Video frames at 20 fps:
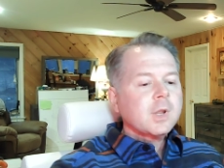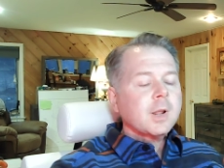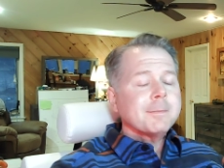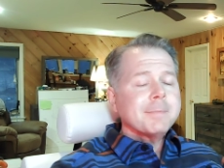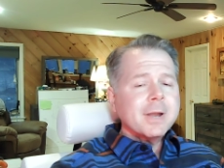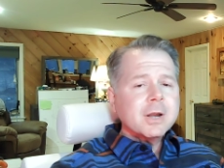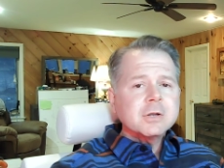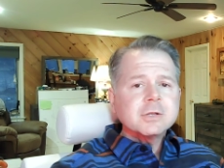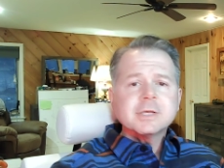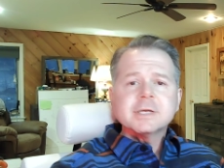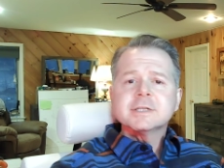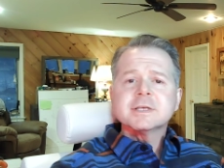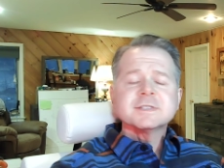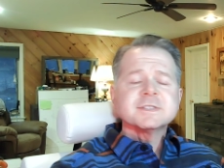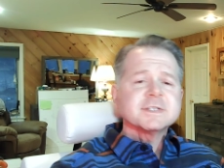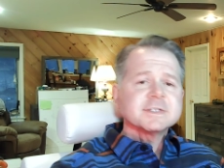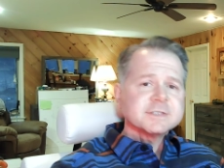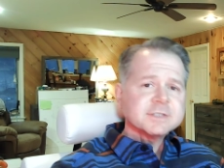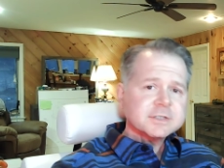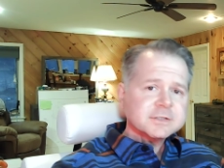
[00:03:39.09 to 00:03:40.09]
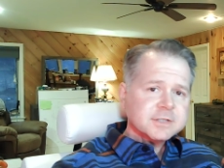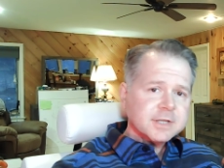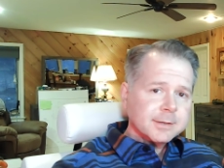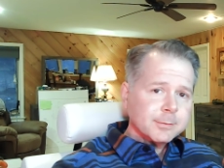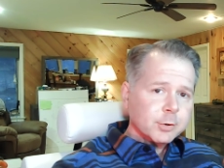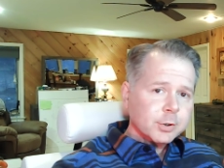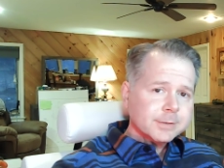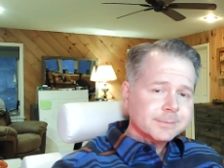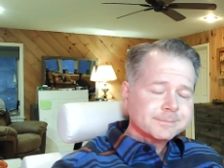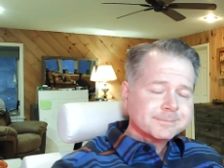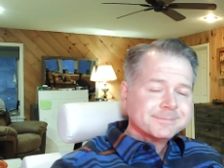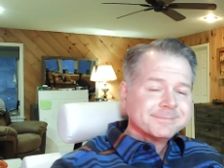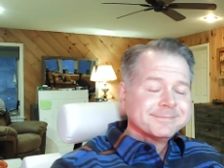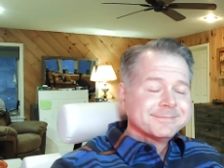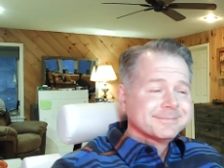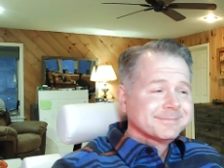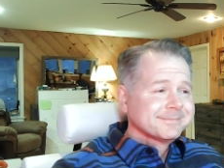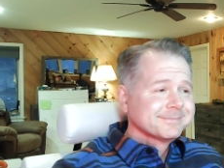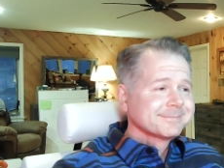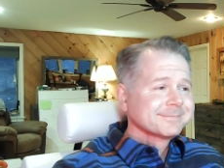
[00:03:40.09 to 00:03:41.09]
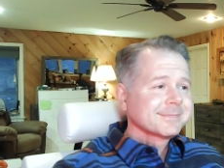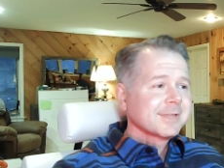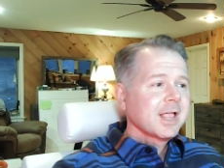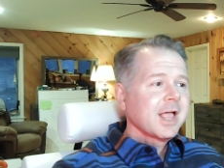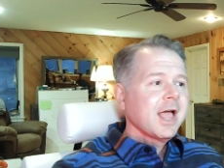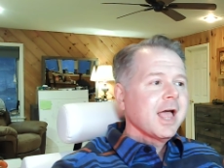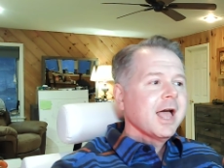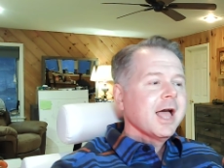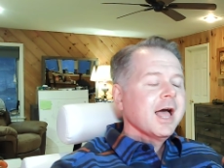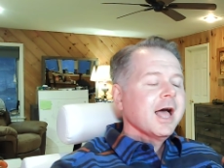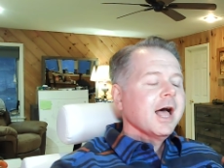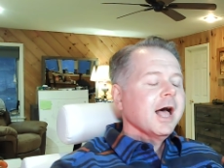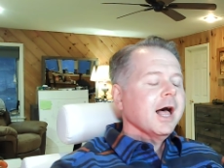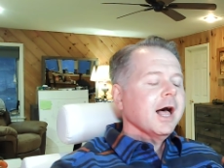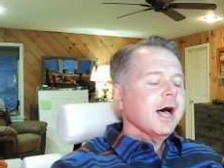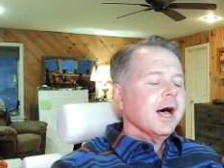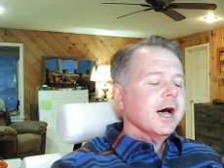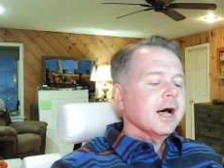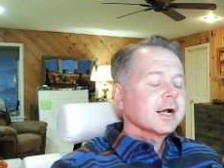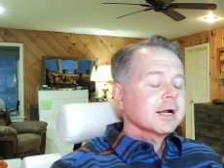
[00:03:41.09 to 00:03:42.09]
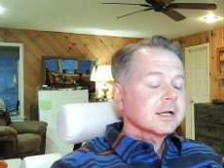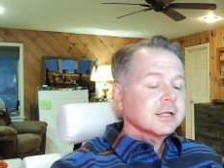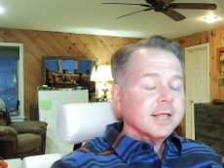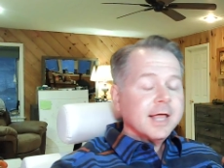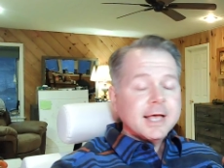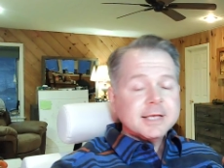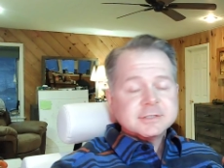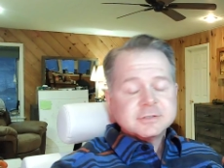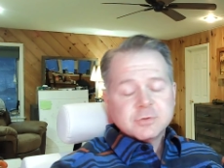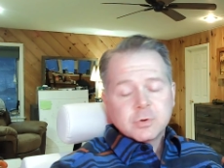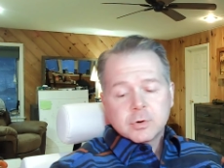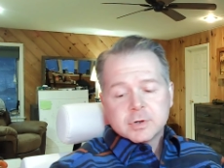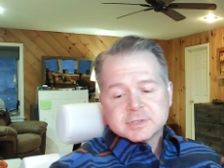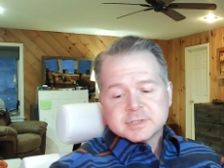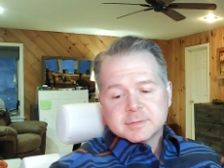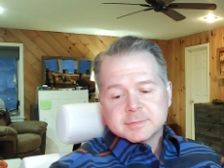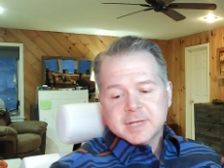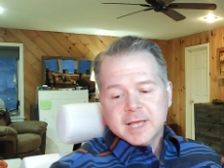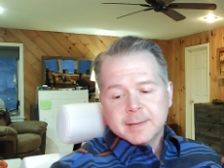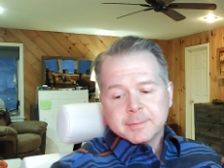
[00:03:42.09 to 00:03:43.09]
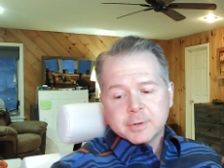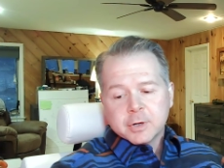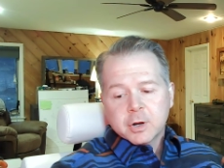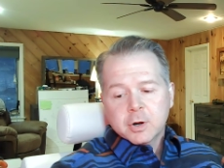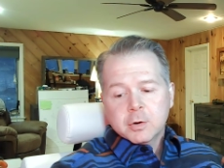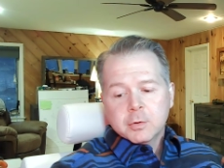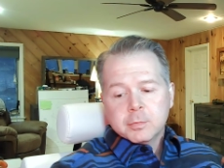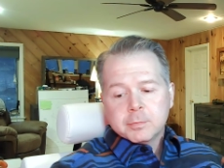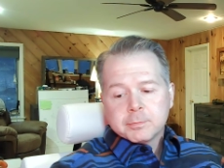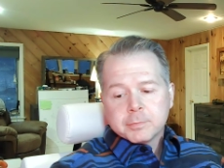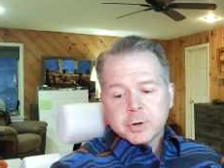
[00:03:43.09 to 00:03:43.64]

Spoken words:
Apparently, it doesn't exist anymore. Glassdoor, some time ago,